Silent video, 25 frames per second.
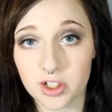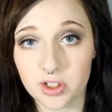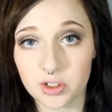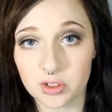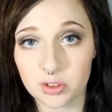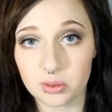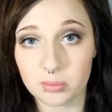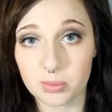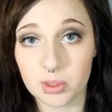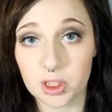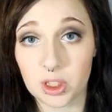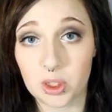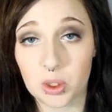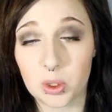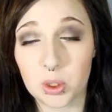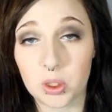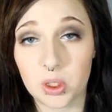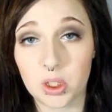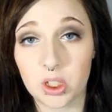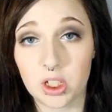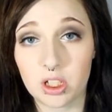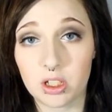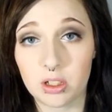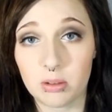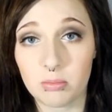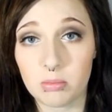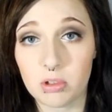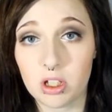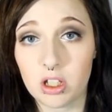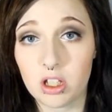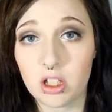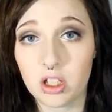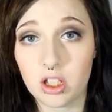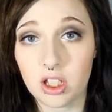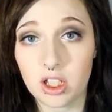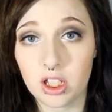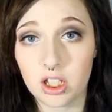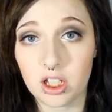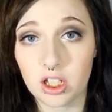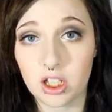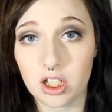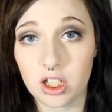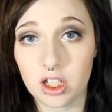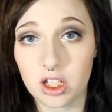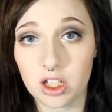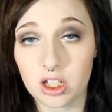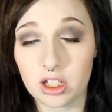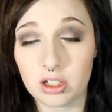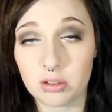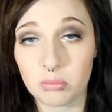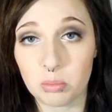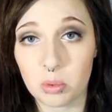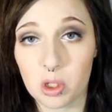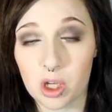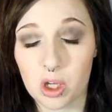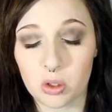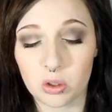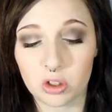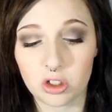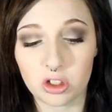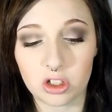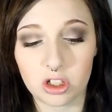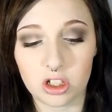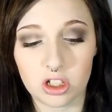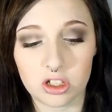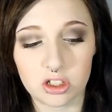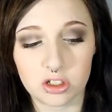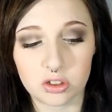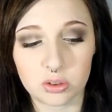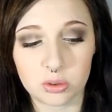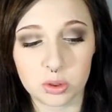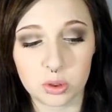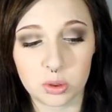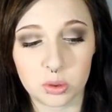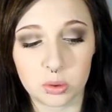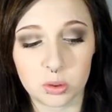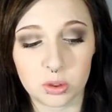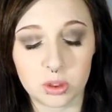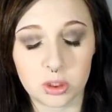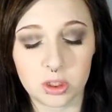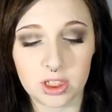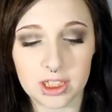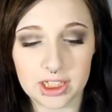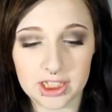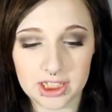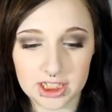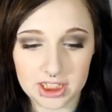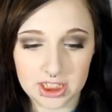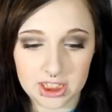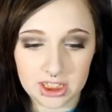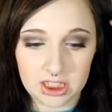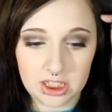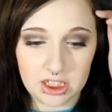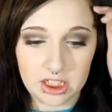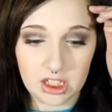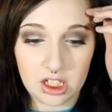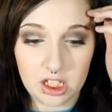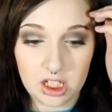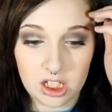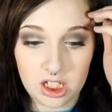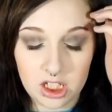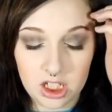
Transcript: I do my cream and powder contour and